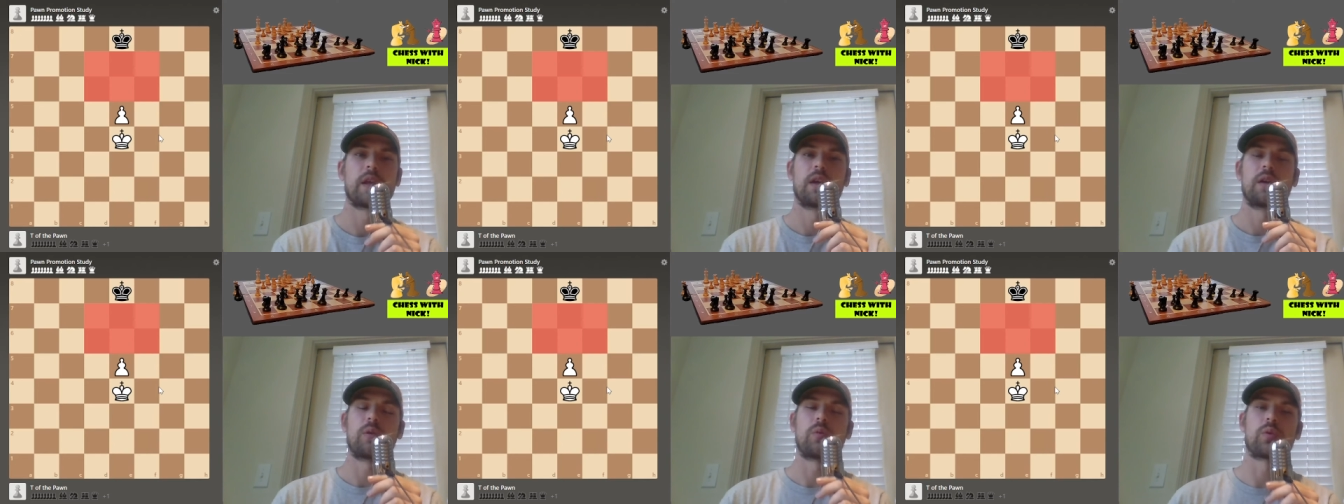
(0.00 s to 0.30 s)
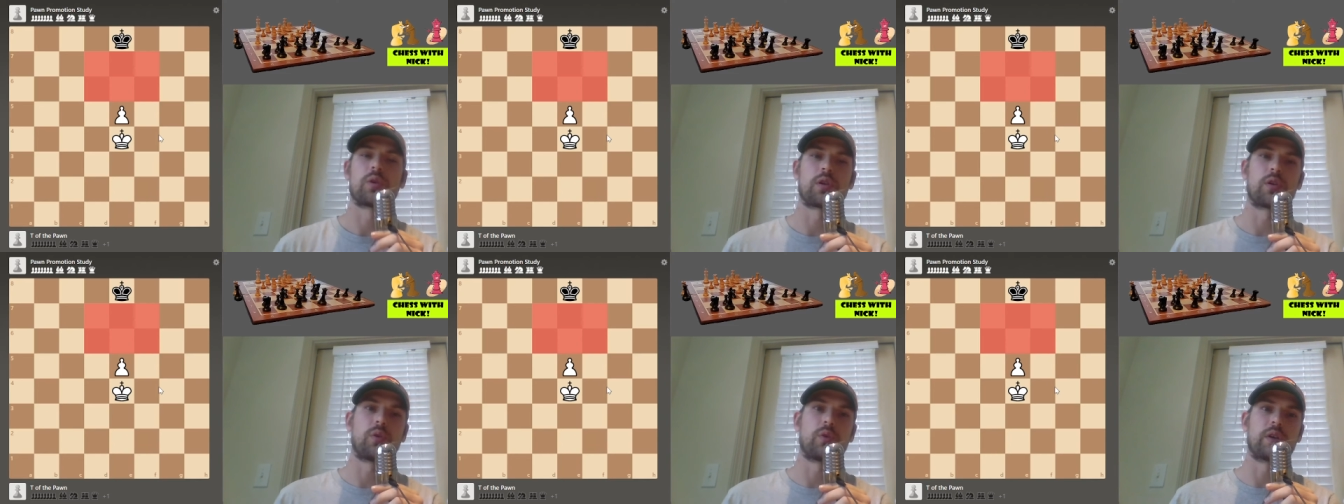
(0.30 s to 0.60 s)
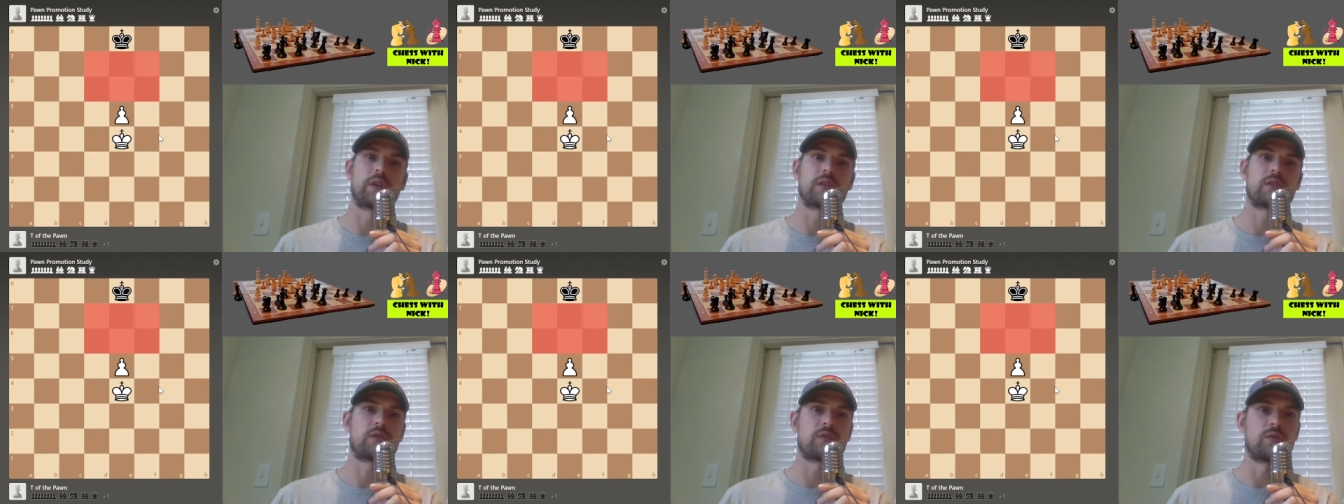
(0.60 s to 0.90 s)
we're
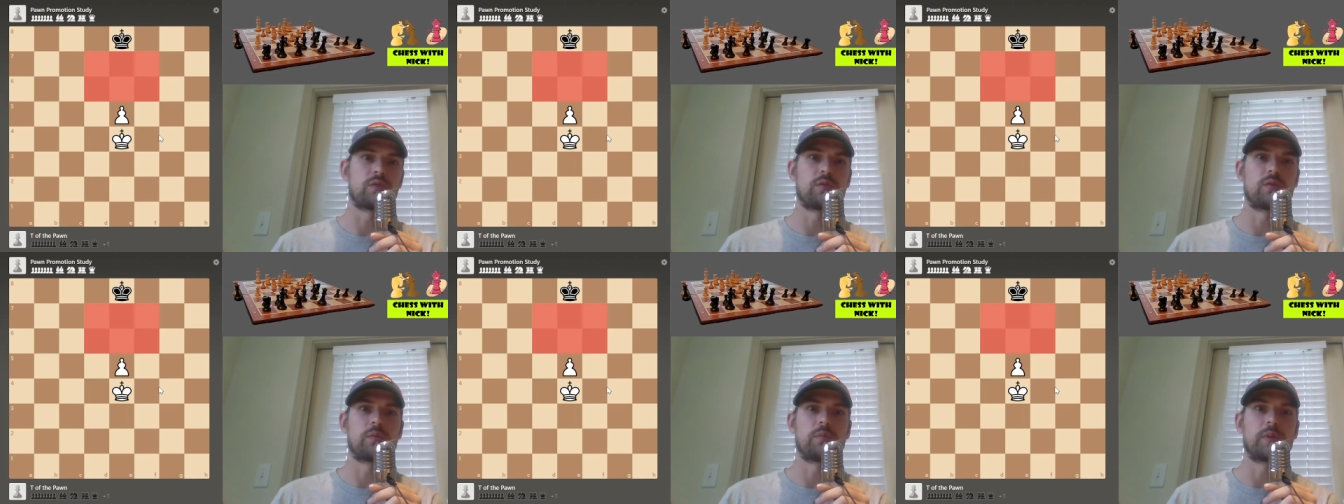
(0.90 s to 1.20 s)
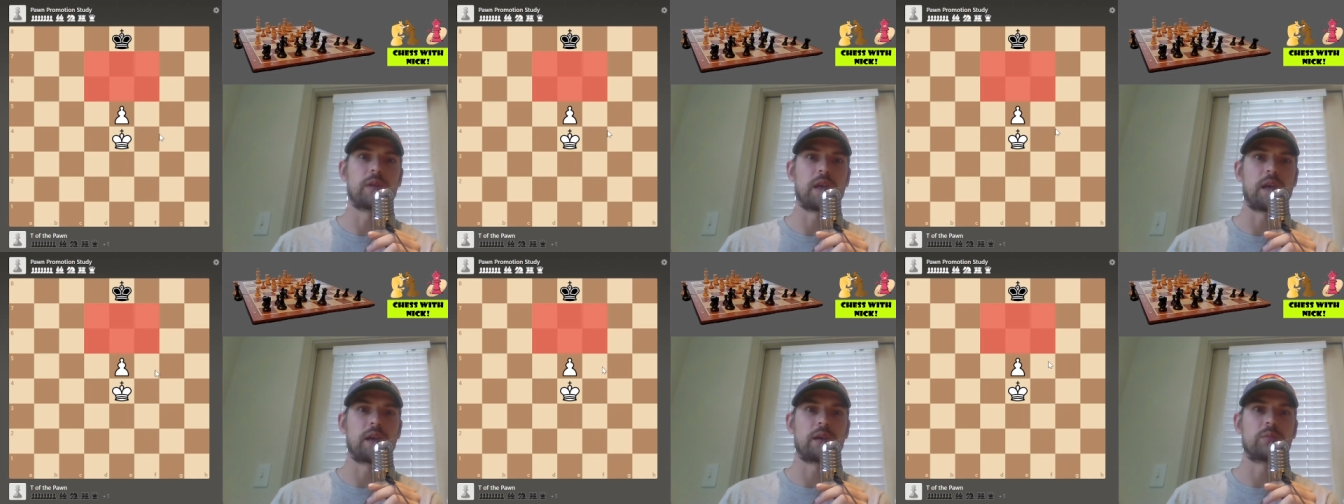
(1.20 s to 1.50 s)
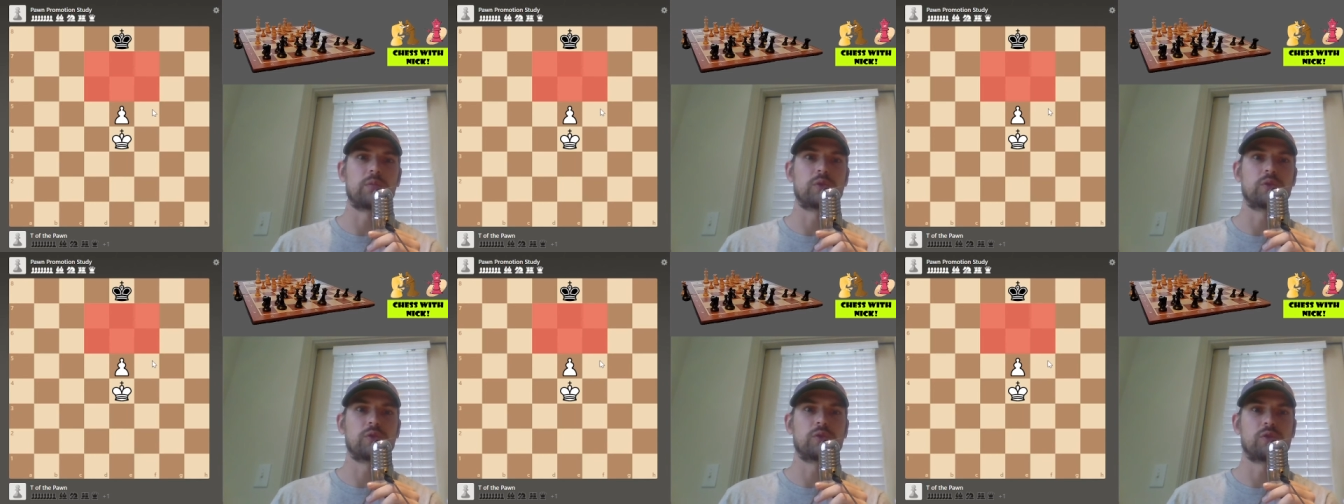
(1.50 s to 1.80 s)
going to be
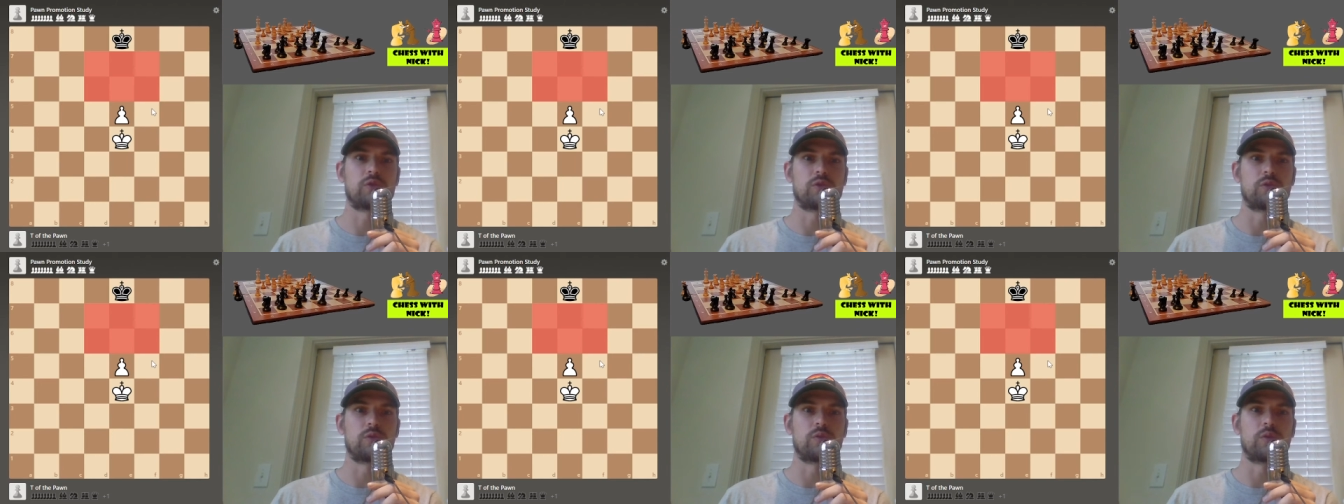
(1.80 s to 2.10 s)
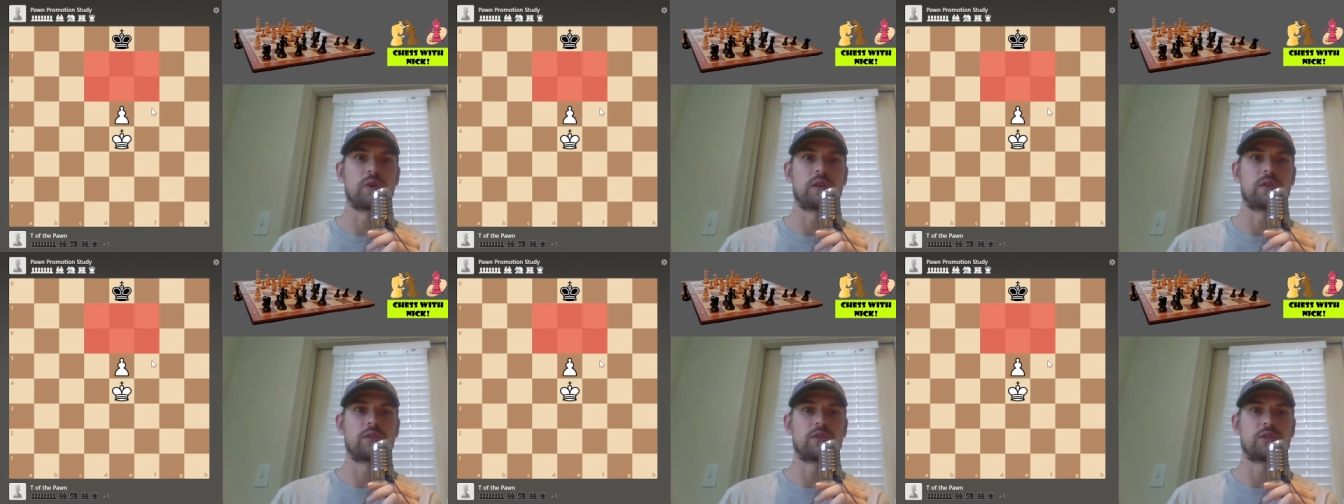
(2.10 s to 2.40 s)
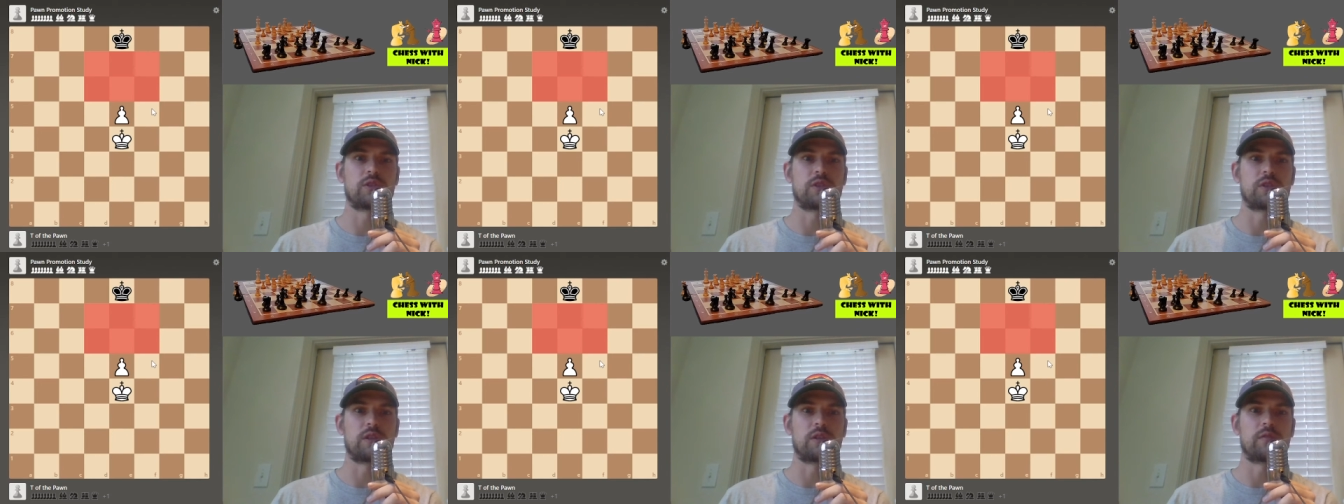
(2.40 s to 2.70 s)
able to
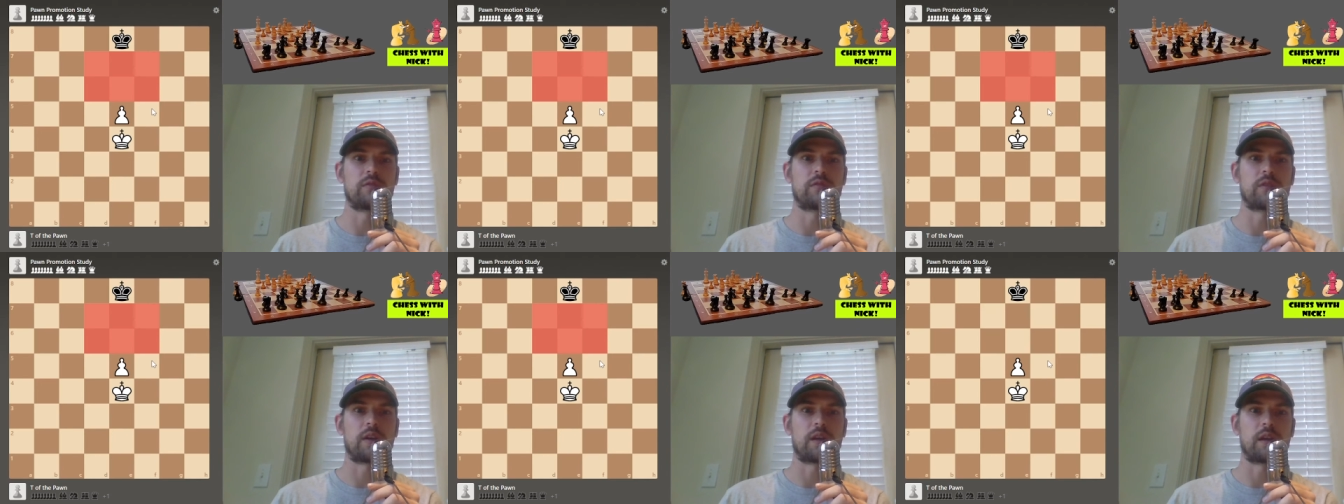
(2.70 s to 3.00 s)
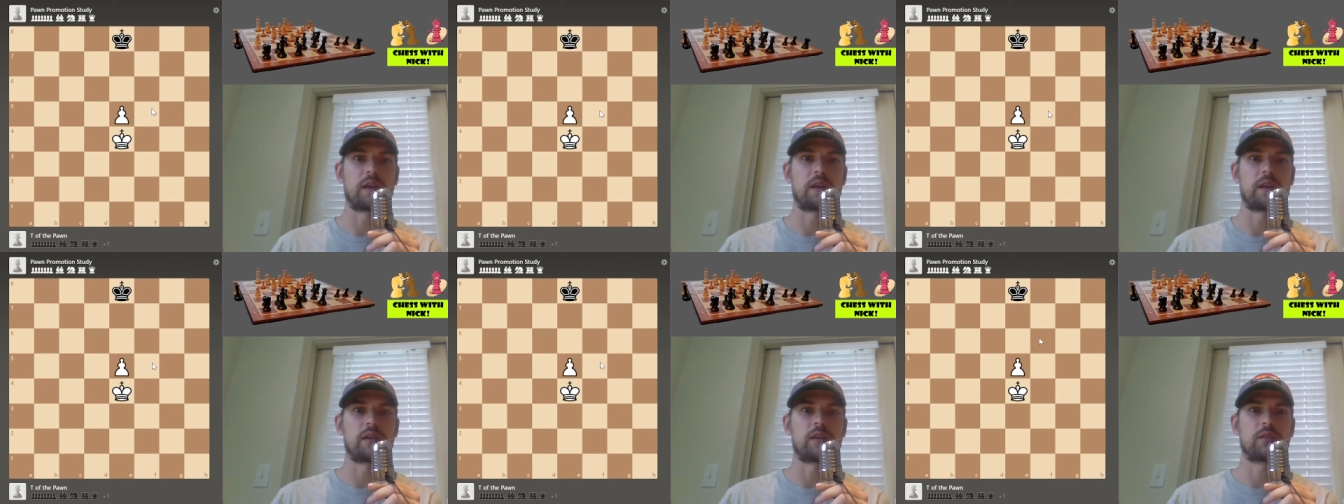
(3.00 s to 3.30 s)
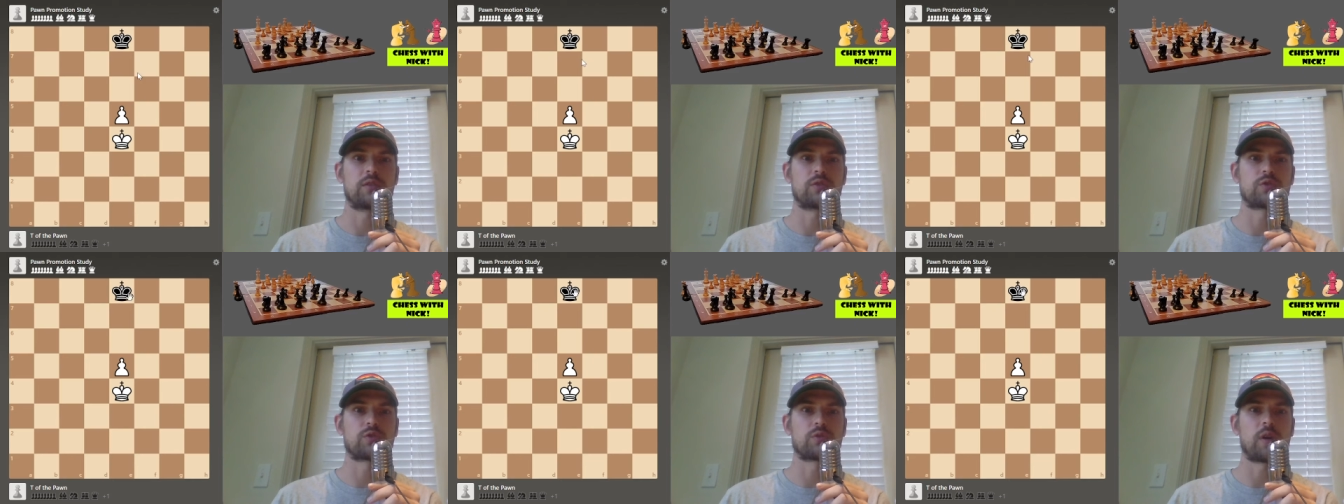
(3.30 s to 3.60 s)
achieve a
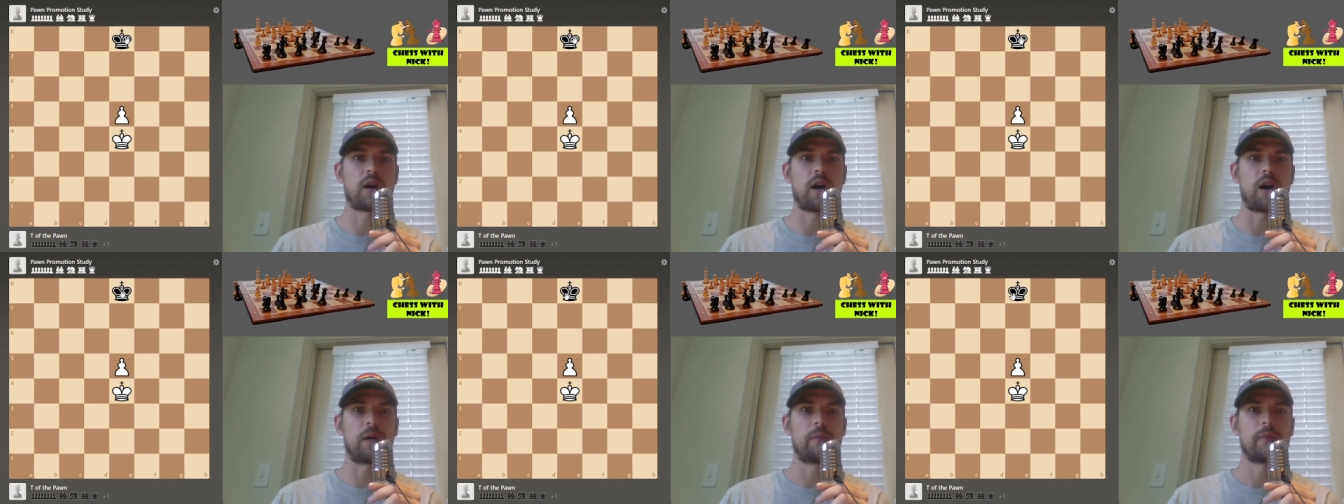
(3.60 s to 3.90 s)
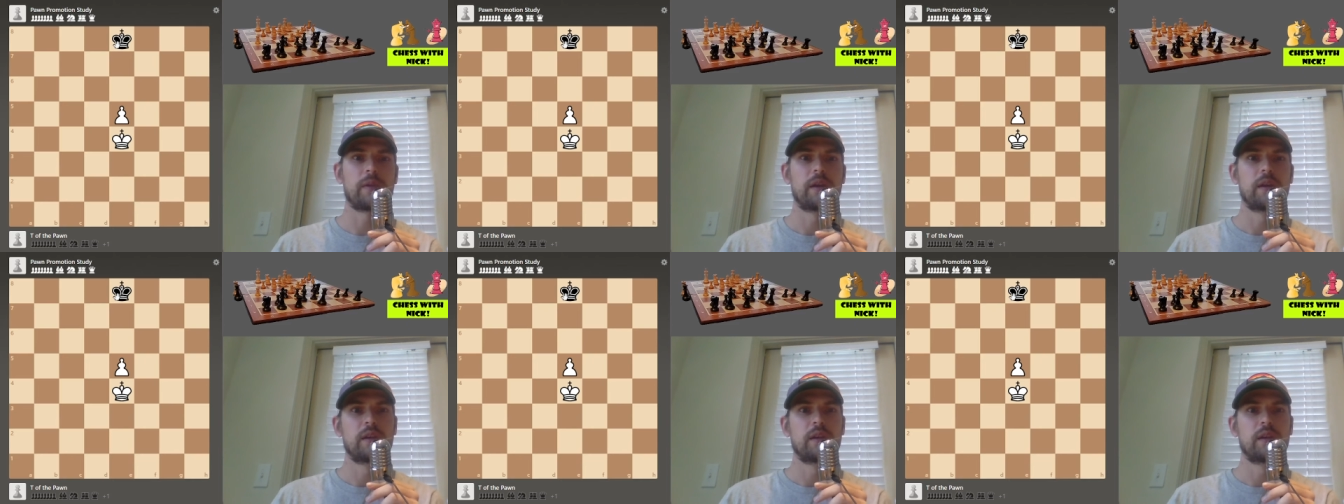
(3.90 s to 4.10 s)
draw.